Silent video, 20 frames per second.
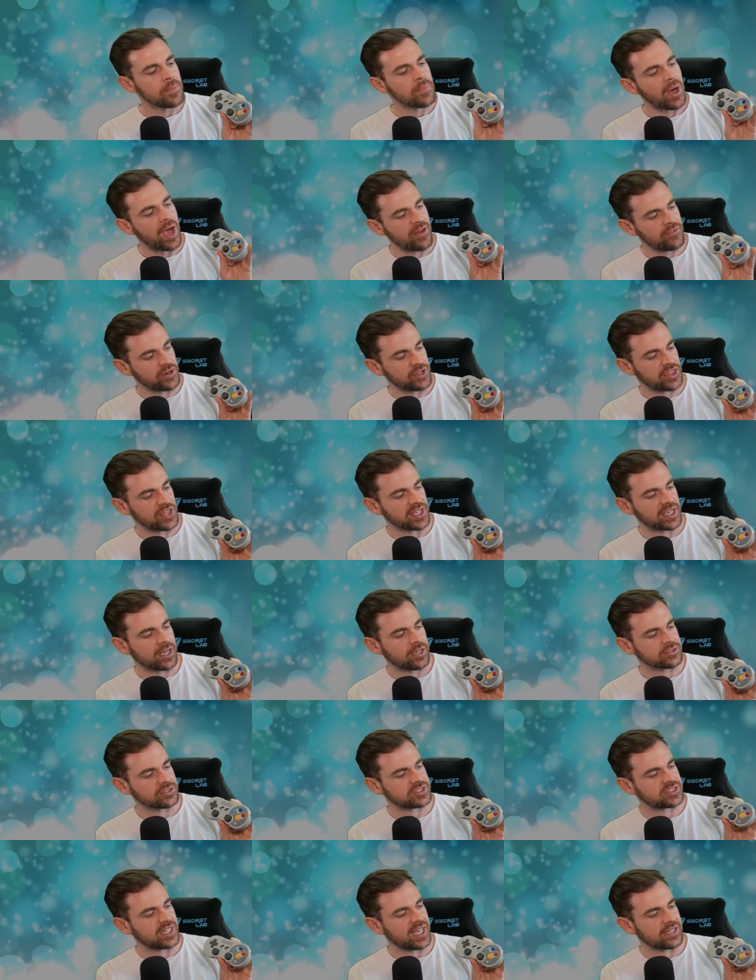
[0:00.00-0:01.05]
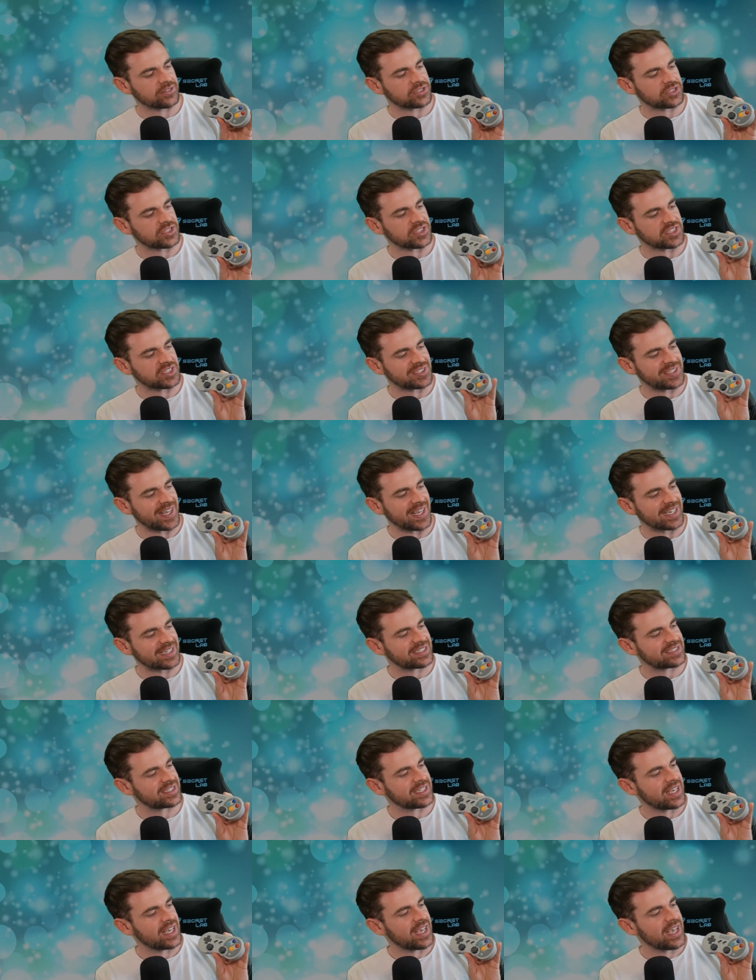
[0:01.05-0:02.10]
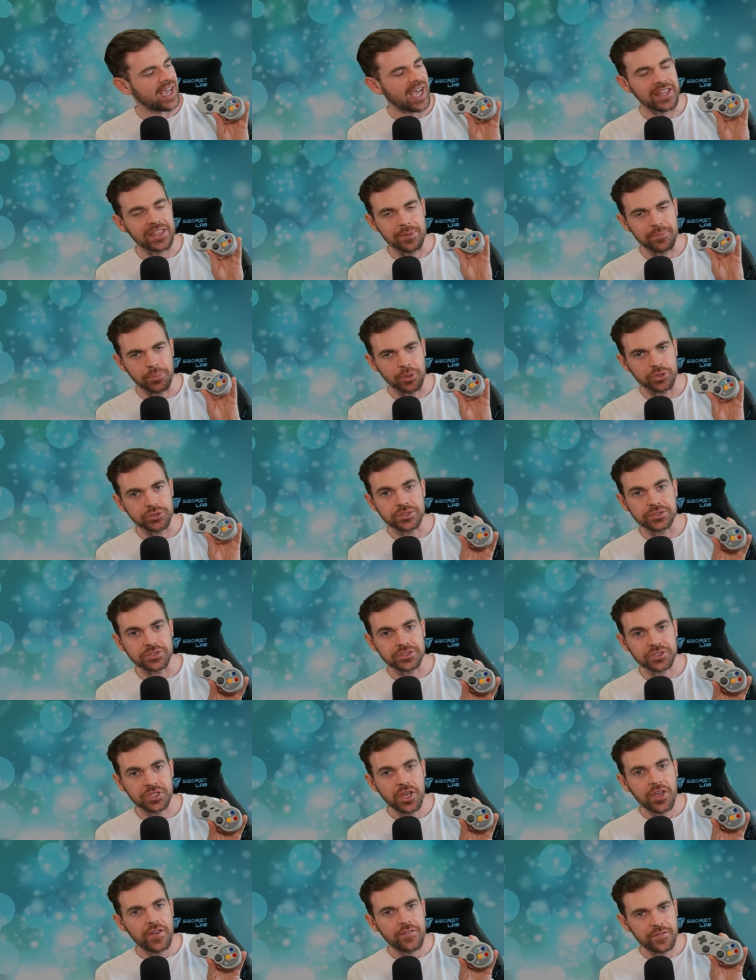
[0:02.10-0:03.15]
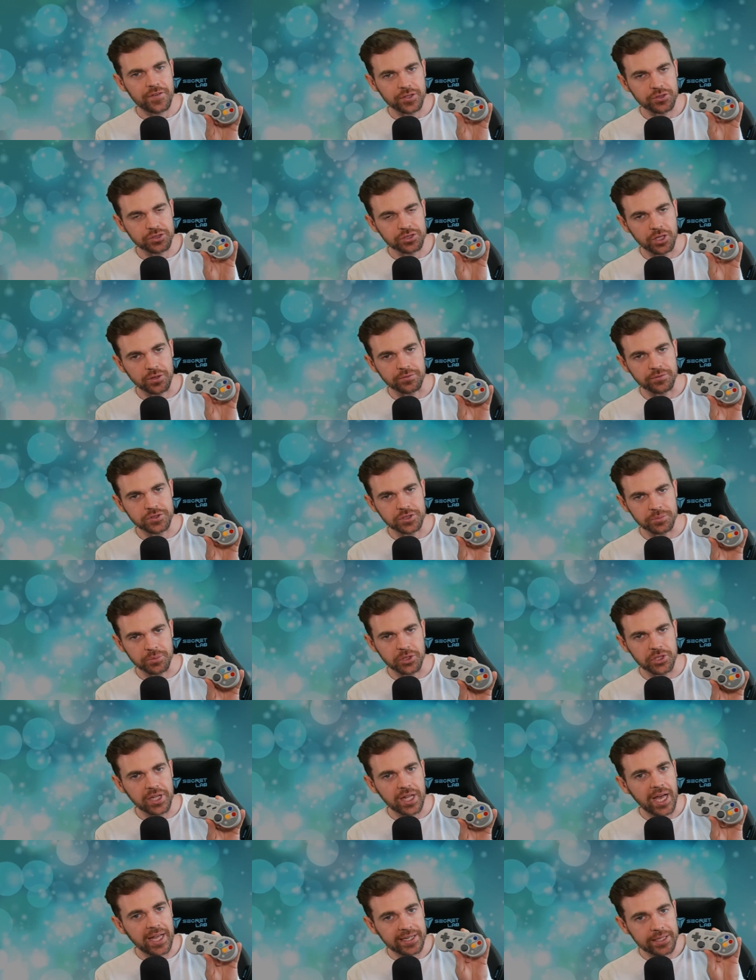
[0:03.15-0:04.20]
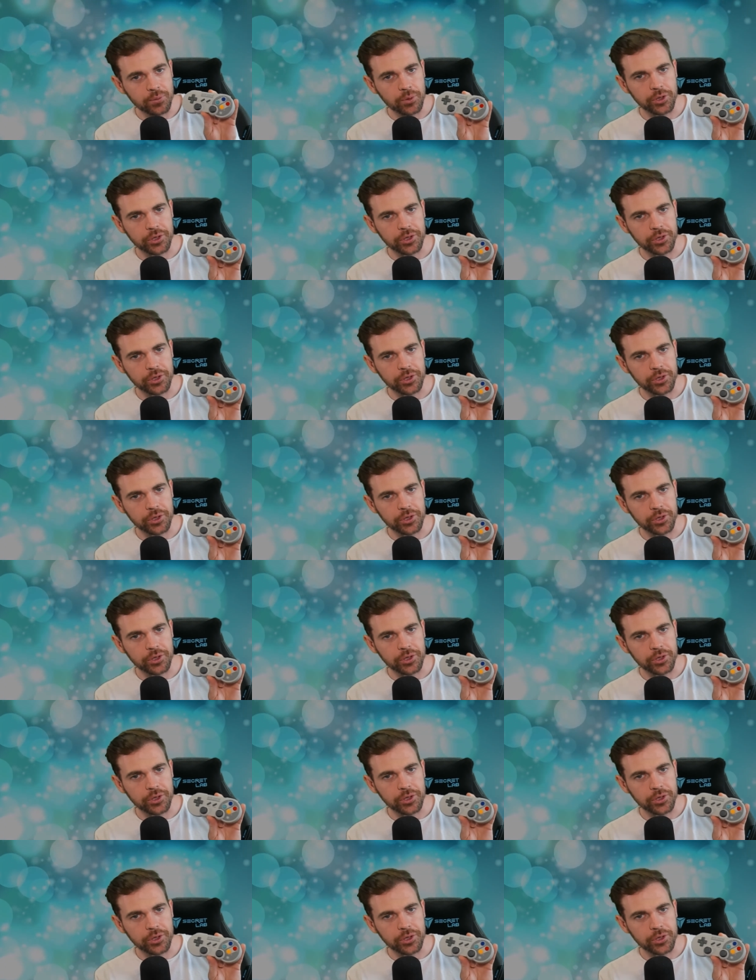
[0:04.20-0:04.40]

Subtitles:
But everything else, down to the sticks and the buttons, feels comfortable, and